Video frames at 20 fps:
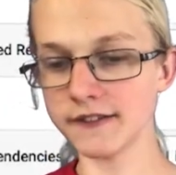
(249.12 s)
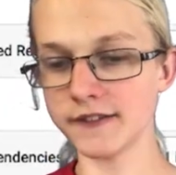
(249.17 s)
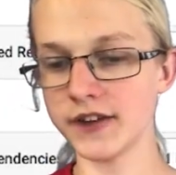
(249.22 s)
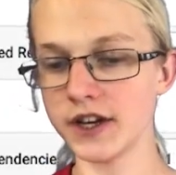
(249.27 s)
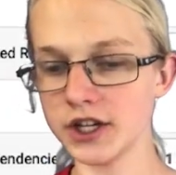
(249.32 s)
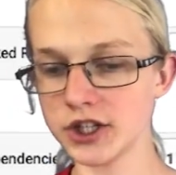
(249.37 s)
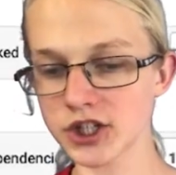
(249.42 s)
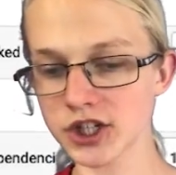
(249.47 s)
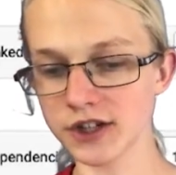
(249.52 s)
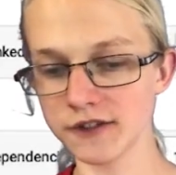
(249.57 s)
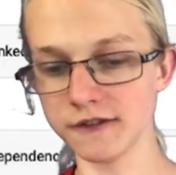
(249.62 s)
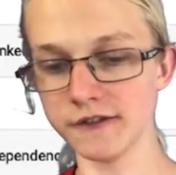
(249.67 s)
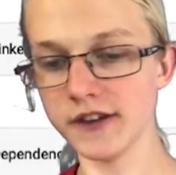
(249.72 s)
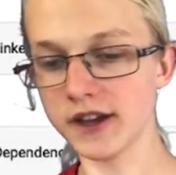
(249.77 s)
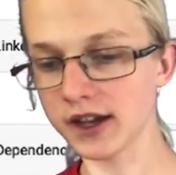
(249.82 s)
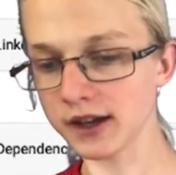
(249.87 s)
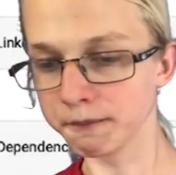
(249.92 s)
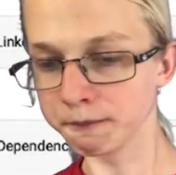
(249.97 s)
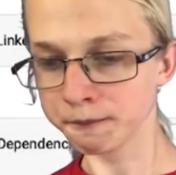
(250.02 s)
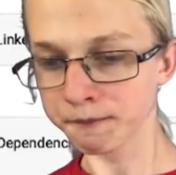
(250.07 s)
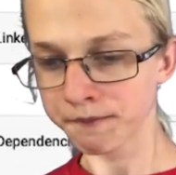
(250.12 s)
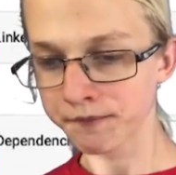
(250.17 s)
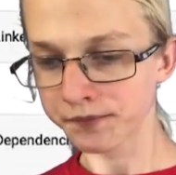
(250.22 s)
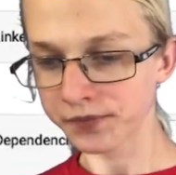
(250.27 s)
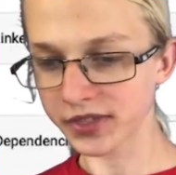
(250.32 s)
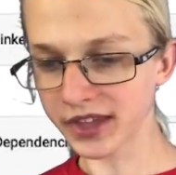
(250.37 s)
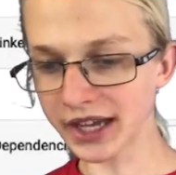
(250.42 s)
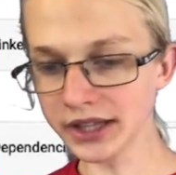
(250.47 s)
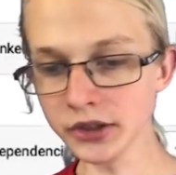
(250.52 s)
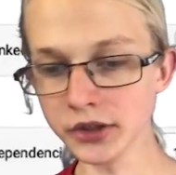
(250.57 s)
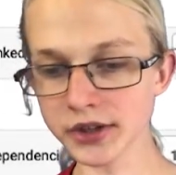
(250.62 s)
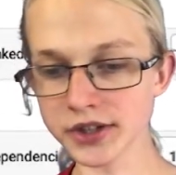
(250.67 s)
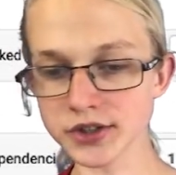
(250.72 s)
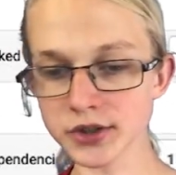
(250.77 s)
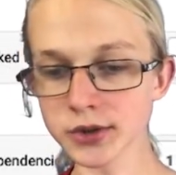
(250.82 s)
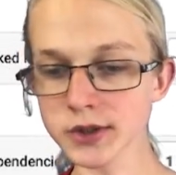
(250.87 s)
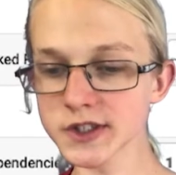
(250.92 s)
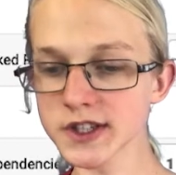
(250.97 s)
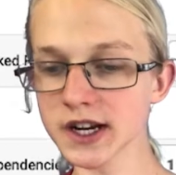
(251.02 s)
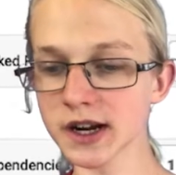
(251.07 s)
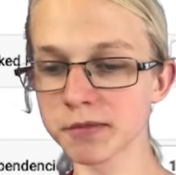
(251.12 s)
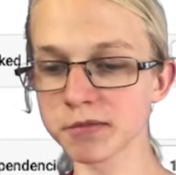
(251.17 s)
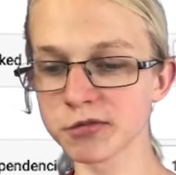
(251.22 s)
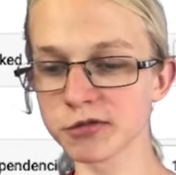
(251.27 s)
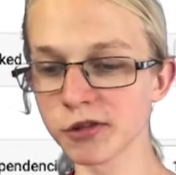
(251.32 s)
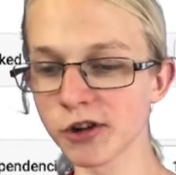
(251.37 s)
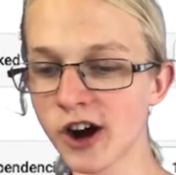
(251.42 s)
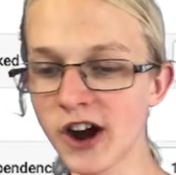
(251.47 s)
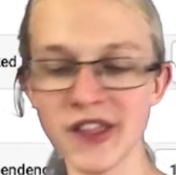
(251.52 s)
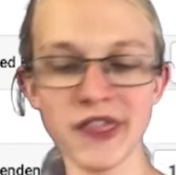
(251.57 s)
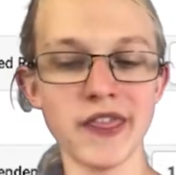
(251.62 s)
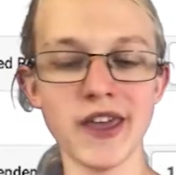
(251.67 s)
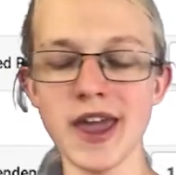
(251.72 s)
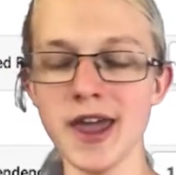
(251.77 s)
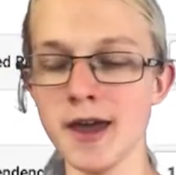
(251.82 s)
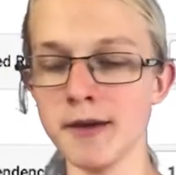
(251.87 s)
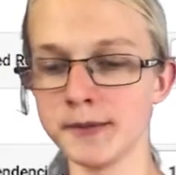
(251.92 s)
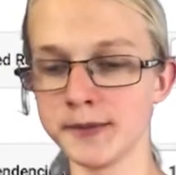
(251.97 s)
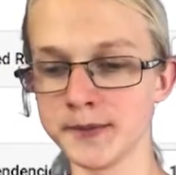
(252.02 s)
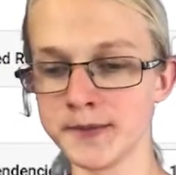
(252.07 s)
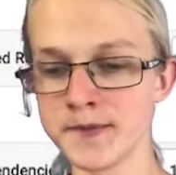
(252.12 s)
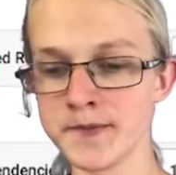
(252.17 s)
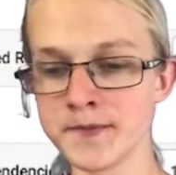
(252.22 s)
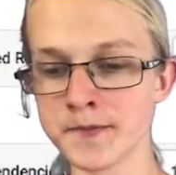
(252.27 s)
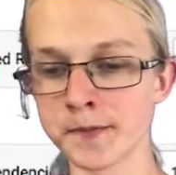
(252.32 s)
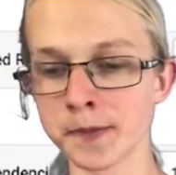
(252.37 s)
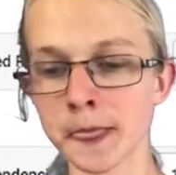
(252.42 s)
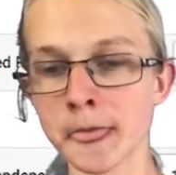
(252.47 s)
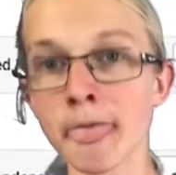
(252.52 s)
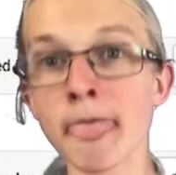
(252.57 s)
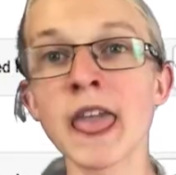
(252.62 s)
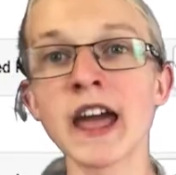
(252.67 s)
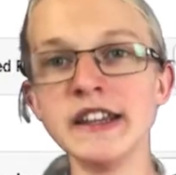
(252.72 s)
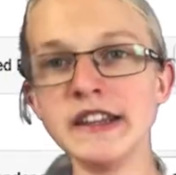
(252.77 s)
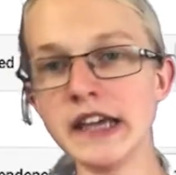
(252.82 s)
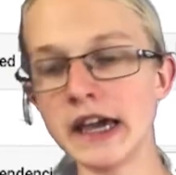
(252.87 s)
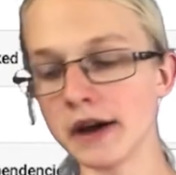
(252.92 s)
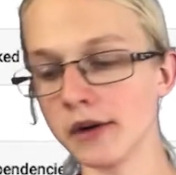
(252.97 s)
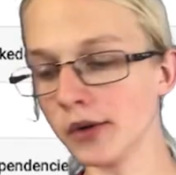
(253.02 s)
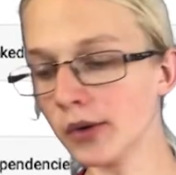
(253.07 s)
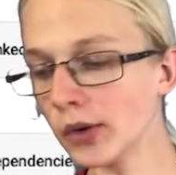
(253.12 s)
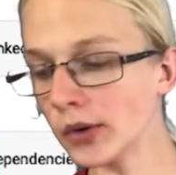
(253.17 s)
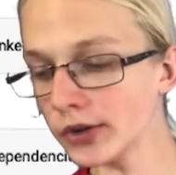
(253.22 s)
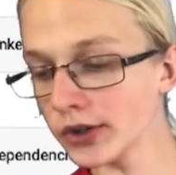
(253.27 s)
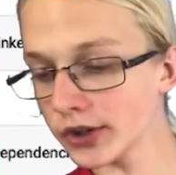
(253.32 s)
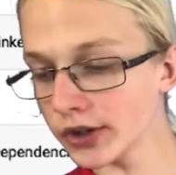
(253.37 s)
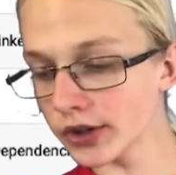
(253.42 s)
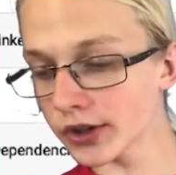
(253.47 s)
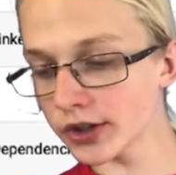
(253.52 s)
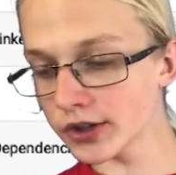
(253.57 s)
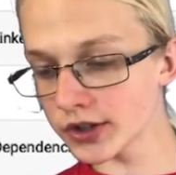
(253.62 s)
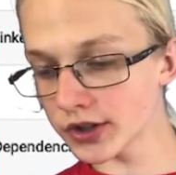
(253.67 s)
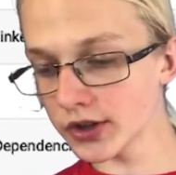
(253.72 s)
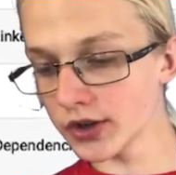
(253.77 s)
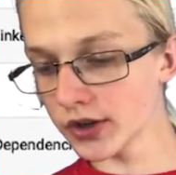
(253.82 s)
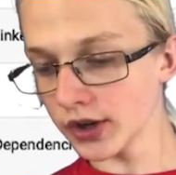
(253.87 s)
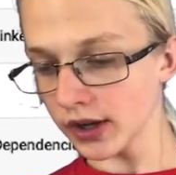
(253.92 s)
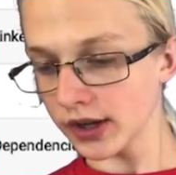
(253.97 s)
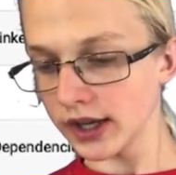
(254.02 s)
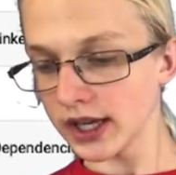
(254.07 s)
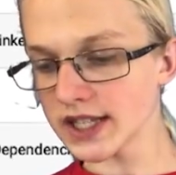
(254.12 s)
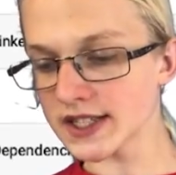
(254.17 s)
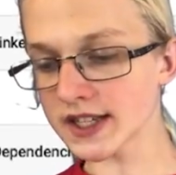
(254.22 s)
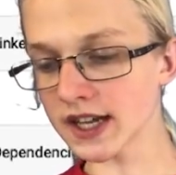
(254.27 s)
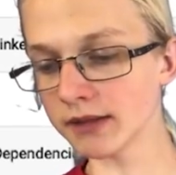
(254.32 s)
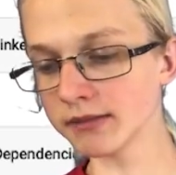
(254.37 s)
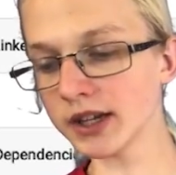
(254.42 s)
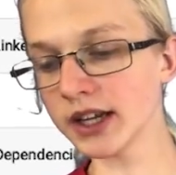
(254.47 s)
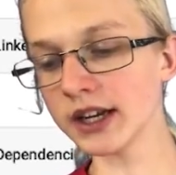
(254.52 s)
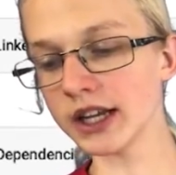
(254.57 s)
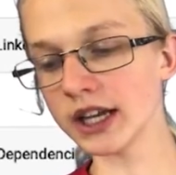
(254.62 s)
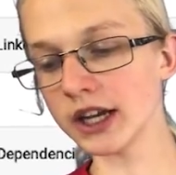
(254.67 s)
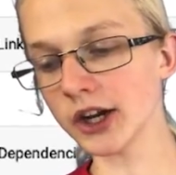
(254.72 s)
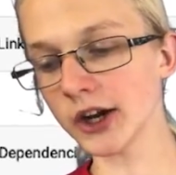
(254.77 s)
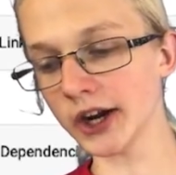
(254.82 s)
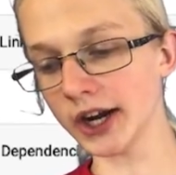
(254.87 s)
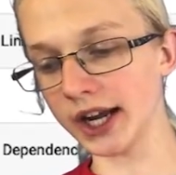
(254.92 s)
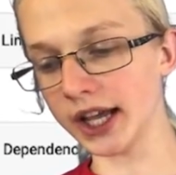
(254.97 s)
finish config. And look, it's all set up right there. Now all you got to do is come down here and